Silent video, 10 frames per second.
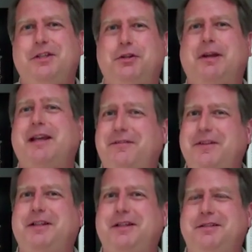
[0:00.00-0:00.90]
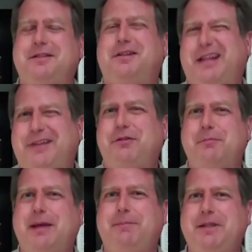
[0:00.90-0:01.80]
So I get a feeling a lot of you
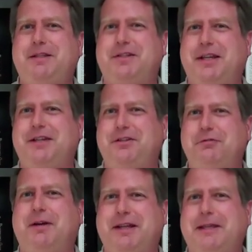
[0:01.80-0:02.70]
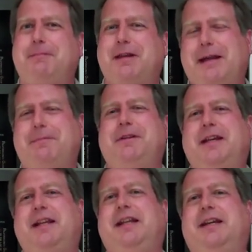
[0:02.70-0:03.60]
might be deciding you want to keep a copy of
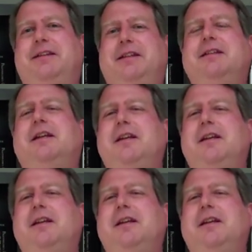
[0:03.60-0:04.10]
that handy.